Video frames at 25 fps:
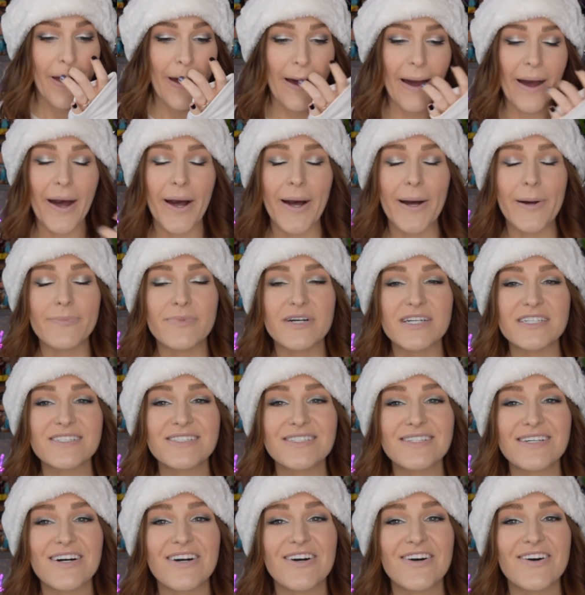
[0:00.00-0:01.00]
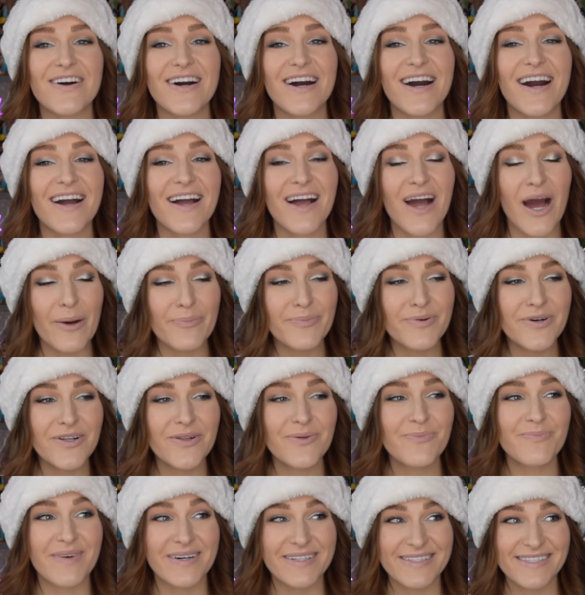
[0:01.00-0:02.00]
Um, so a
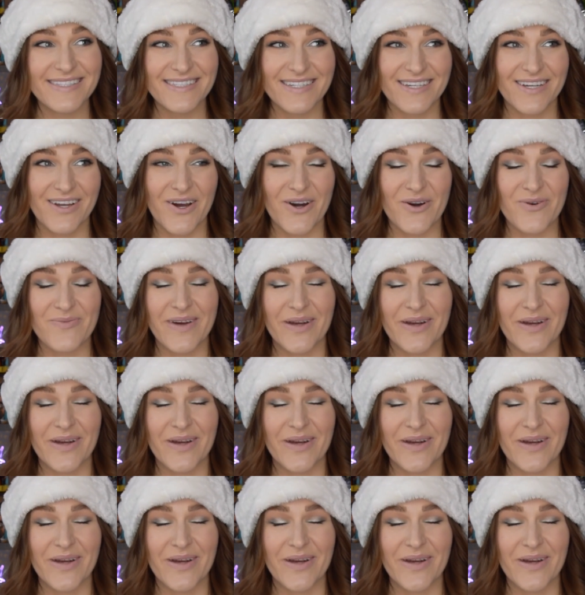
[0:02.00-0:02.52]
couple months ago,